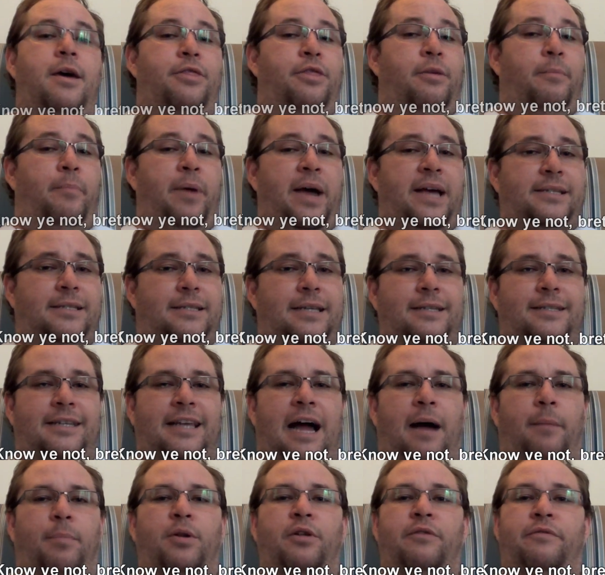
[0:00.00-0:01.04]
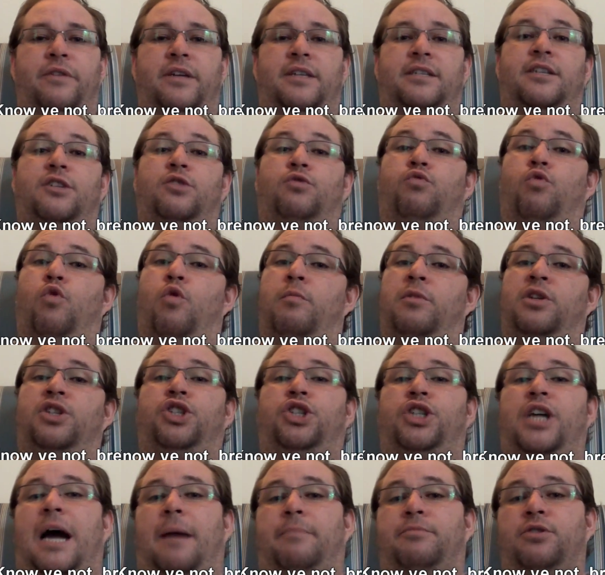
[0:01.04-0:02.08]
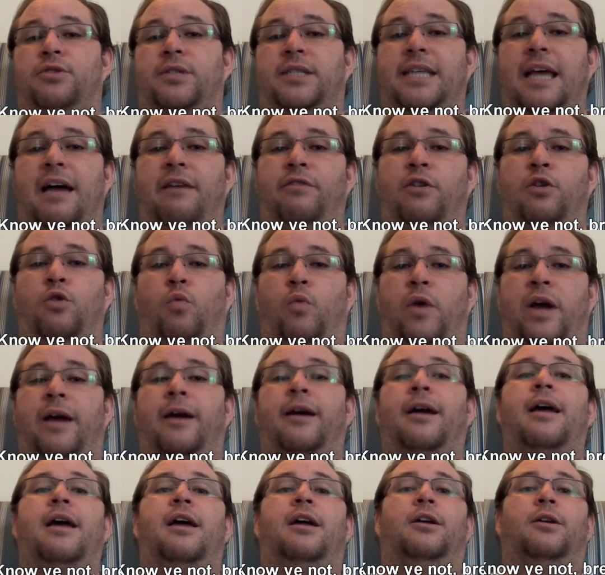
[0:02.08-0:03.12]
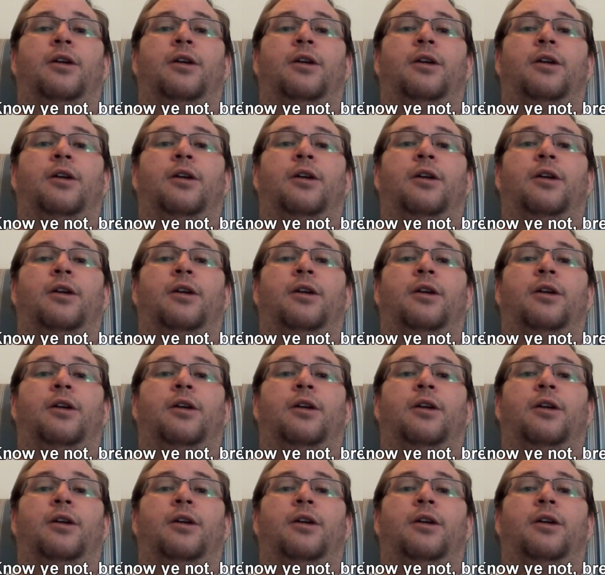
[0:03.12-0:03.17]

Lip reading: The best example of this is Romans chapter 7, where